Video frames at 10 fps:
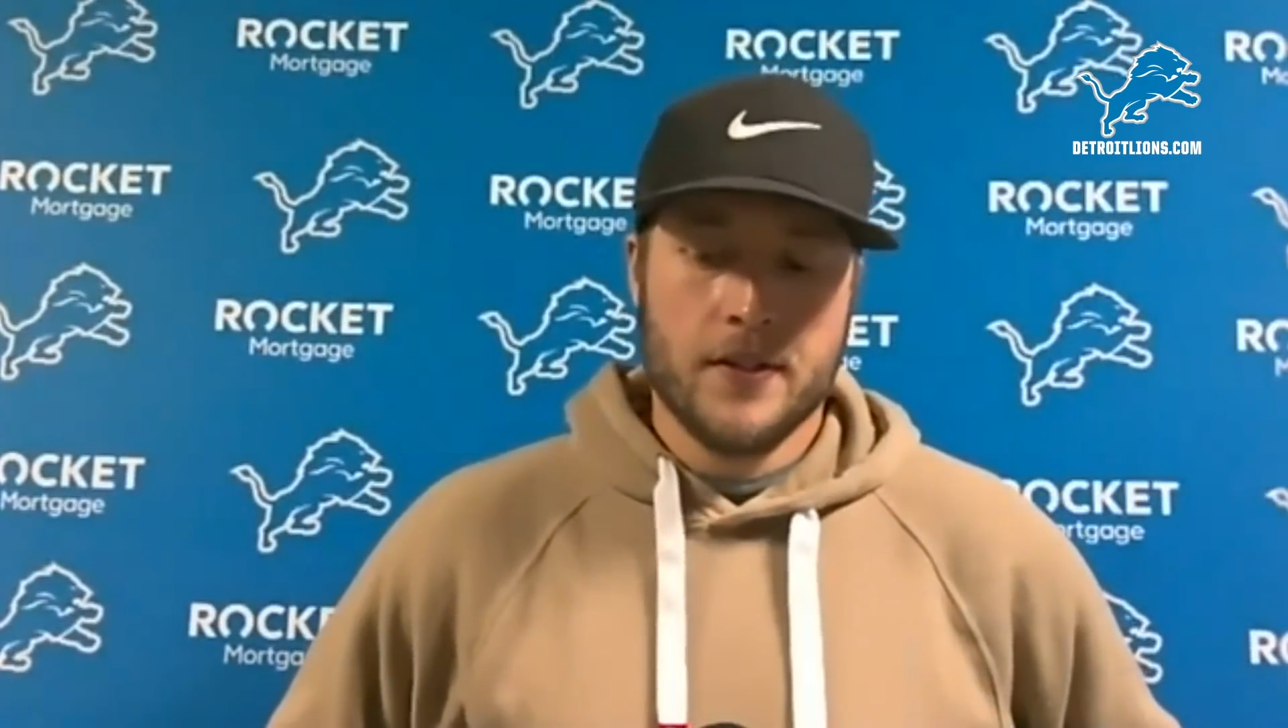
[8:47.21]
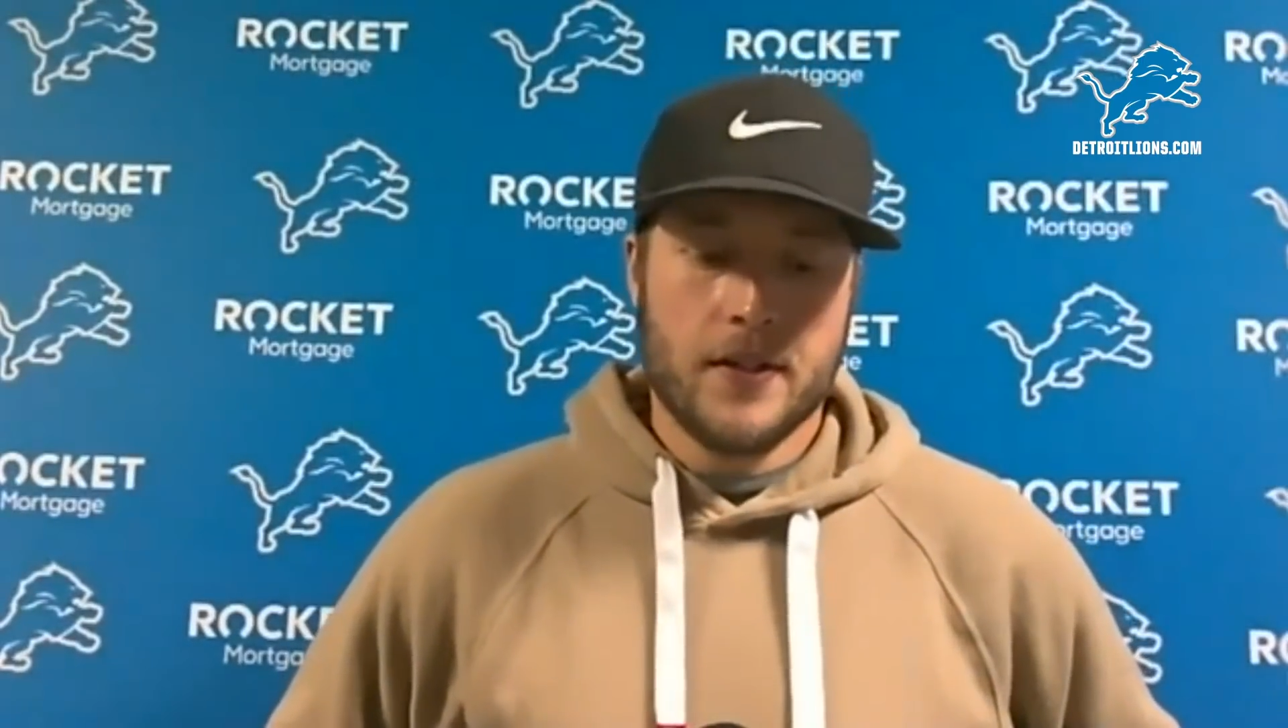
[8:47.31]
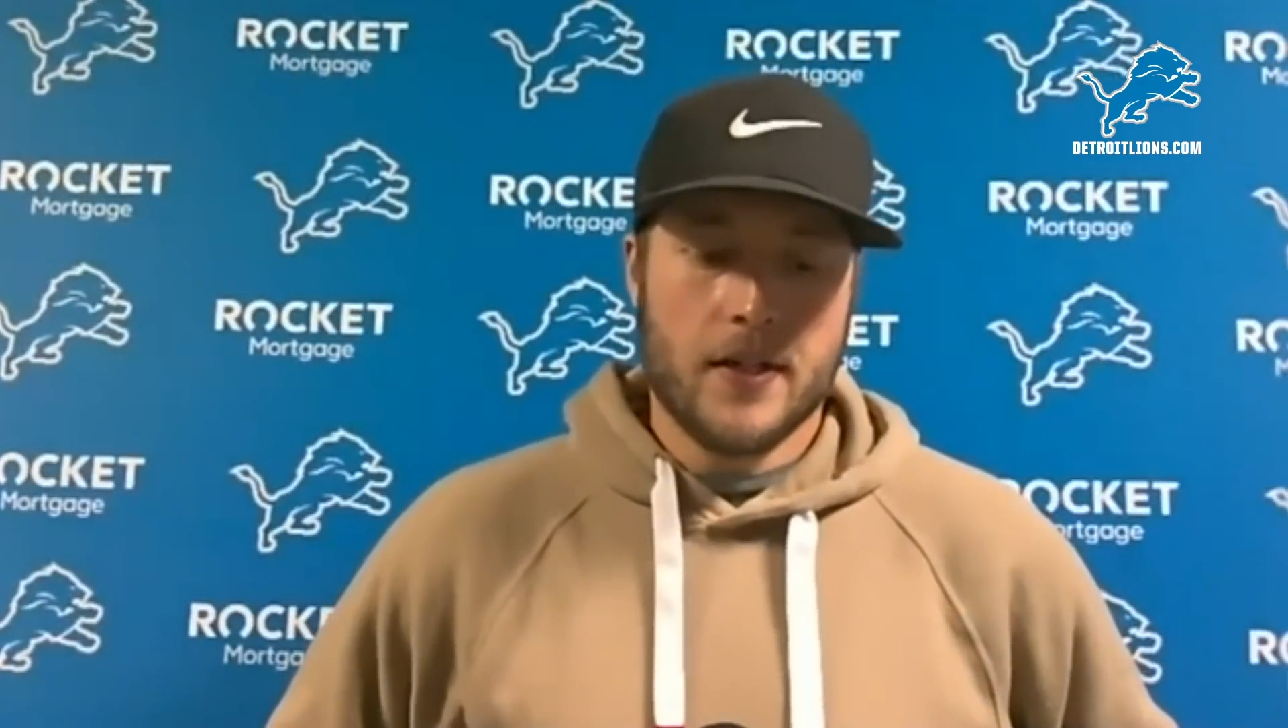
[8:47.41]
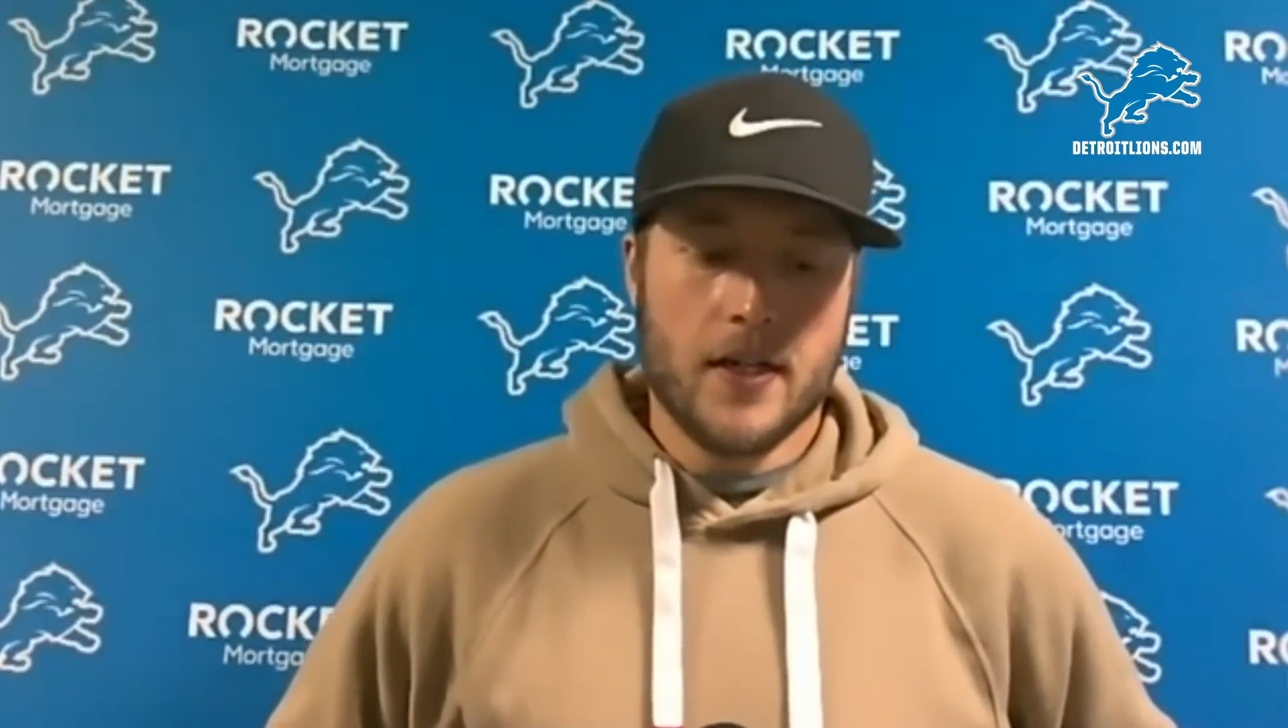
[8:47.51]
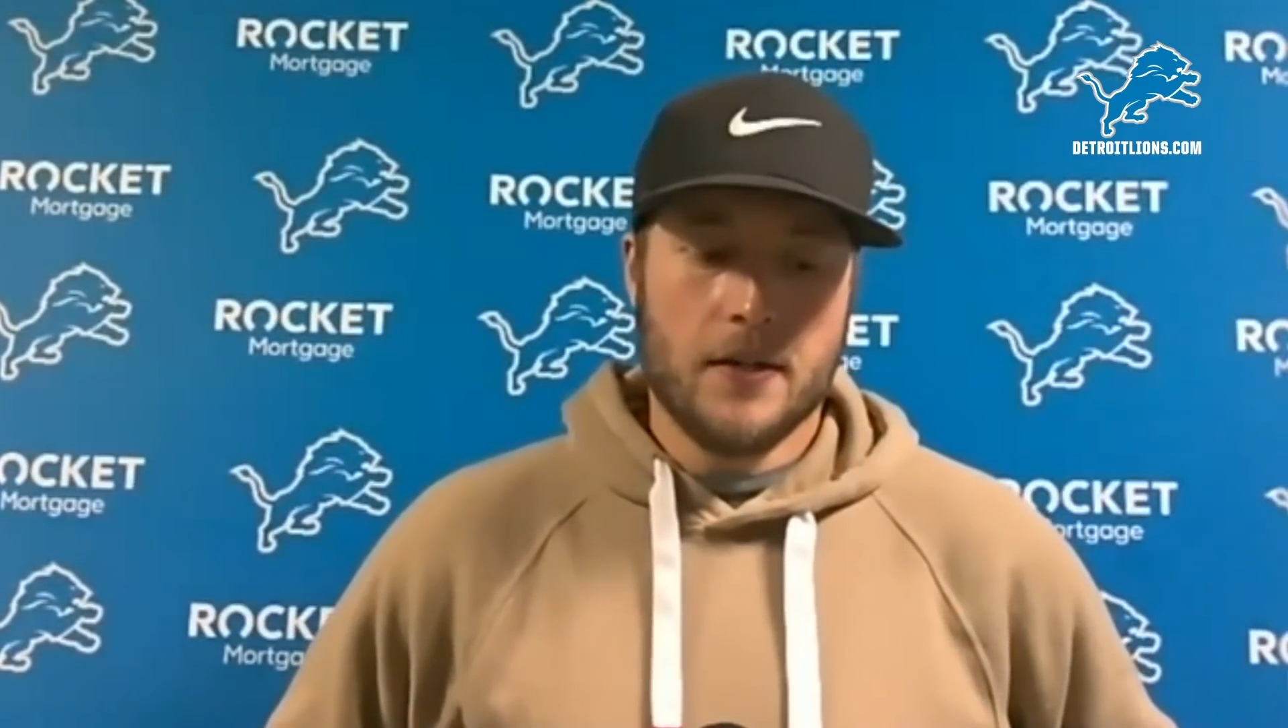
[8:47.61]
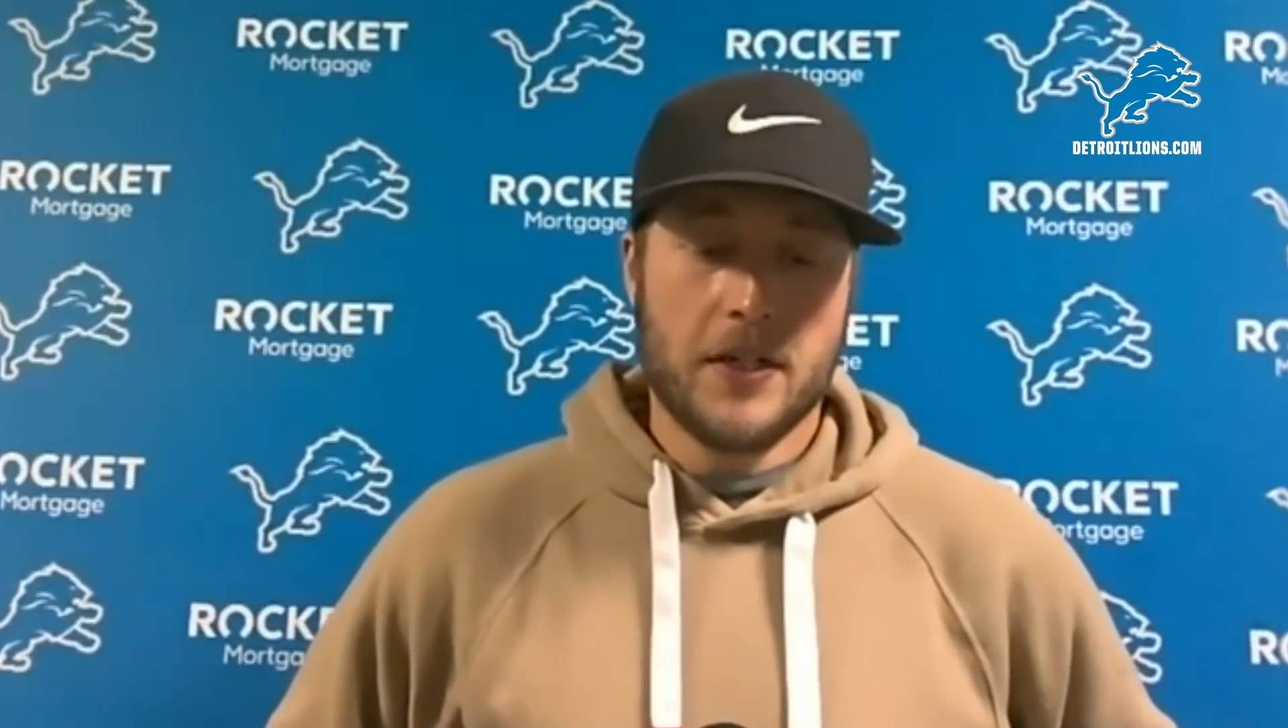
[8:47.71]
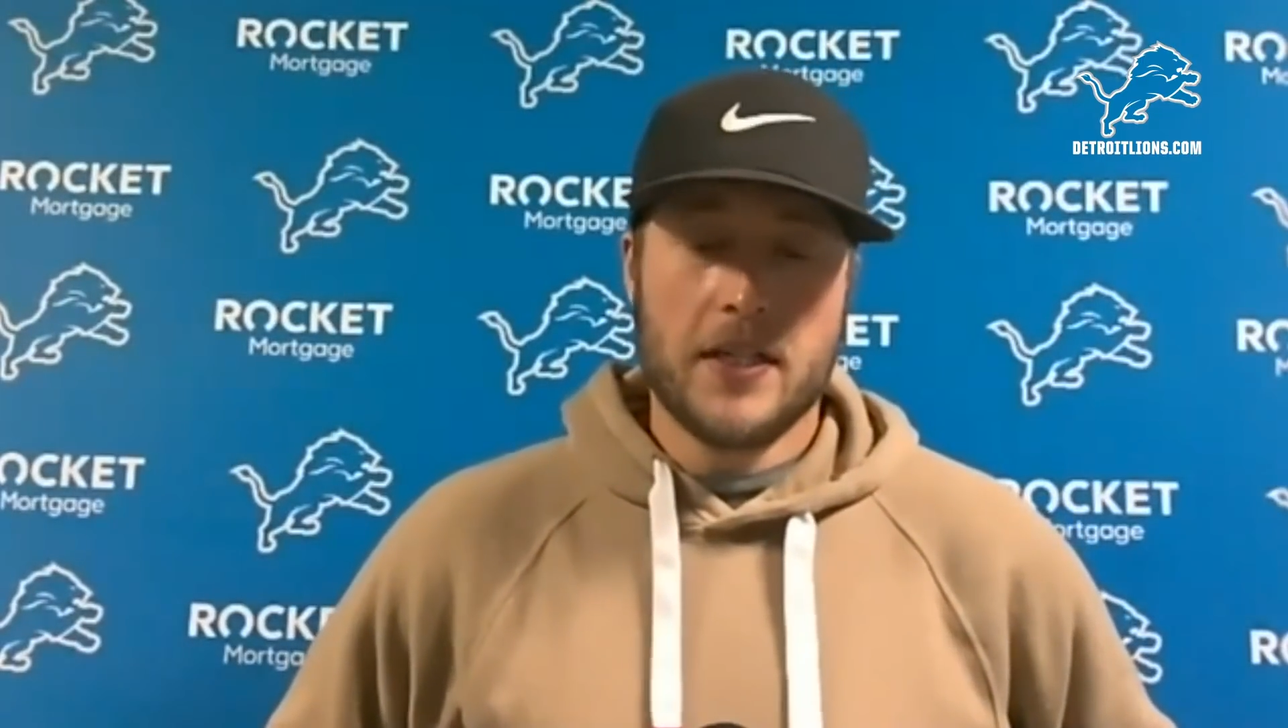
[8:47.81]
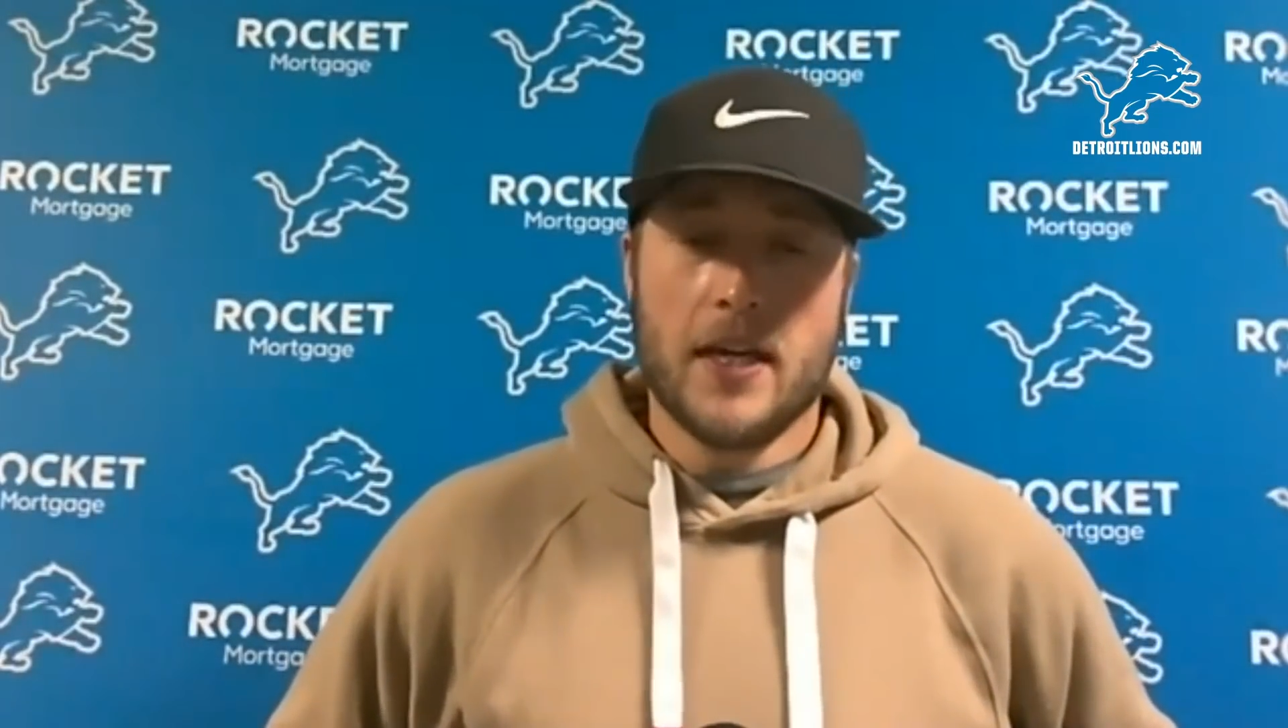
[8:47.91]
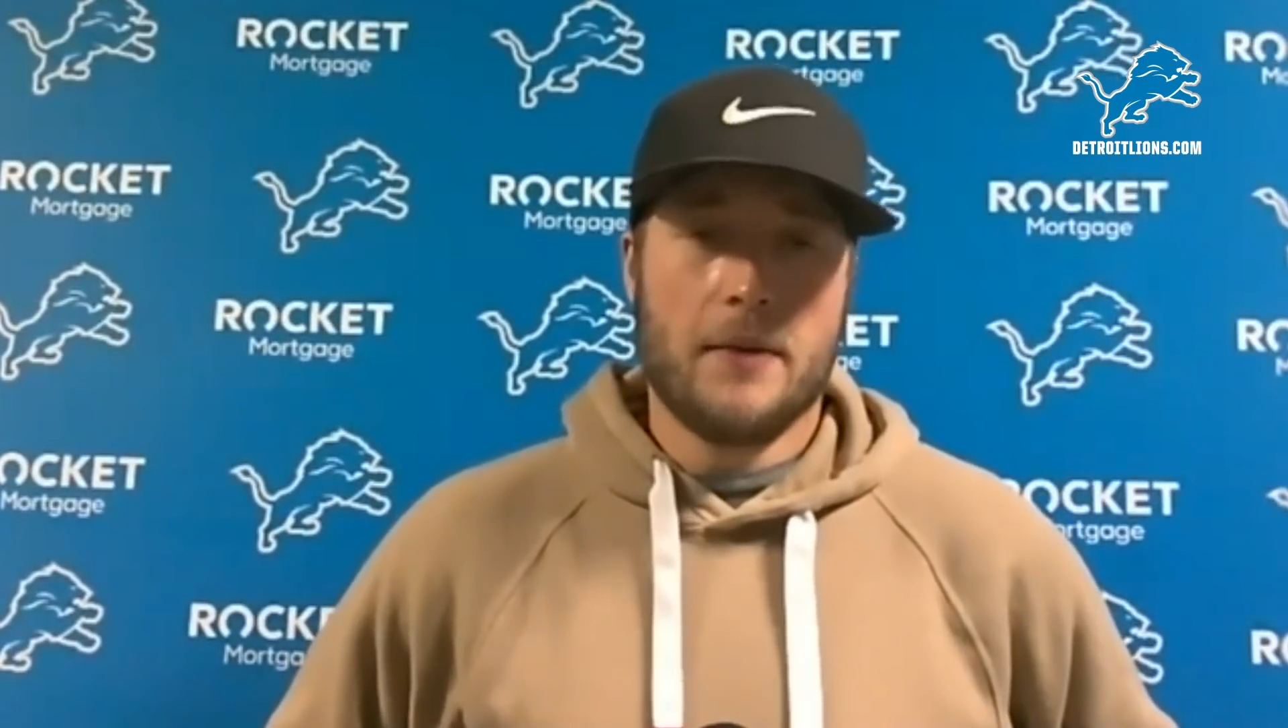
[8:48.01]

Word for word: Um, but, yeah,